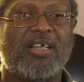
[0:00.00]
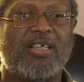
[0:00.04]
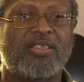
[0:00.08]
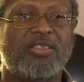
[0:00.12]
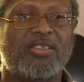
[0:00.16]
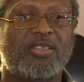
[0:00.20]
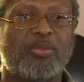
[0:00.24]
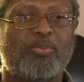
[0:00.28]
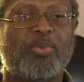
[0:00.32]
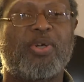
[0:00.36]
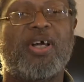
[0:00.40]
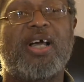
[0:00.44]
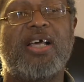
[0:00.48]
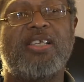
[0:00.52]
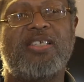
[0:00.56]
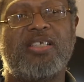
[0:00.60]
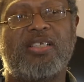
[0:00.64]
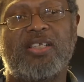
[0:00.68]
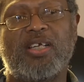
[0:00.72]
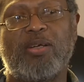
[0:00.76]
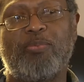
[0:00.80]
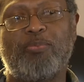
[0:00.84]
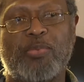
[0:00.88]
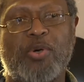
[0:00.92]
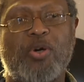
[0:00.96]

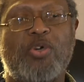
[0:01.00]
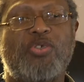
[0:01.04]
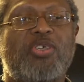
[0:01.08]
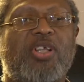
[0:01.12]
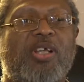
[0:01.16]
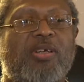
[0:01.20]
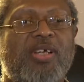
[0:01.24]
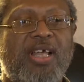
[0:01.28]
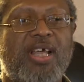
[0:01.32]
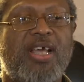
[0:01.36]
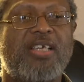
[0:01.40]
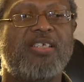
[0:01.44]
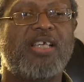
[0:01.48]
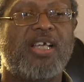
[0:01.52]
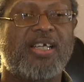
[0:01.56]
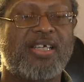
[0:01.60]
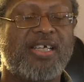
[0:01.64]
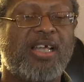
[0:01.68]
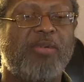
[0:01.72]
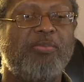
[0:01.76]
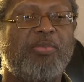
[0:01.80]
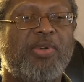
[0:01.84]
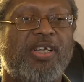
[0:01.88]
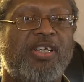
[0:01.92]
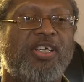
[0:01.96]
Surprisingly, most of the guys that
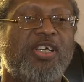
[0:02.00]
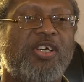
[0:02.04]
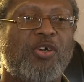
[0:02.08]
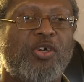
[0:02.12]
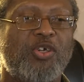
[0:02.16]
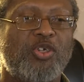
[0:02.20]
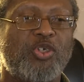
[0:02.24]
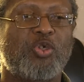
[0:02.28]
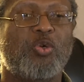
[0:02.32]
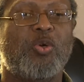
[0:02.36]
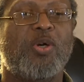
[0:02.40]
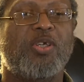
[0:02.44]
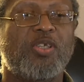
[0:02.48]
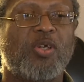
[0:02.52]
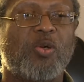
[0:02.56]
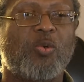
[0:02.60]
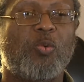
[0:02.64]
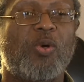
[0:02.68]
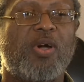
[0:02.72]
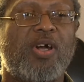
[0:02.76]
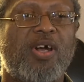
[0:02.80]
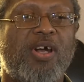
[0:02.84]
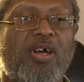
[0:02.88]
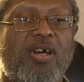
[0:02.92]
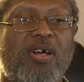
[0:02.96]
come in here and join the
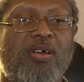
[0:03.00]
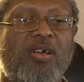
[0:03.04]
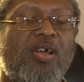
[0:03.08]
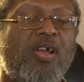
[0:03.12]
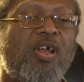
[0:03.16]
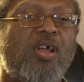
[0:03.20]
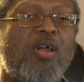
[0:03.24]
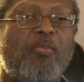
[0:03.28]
choir,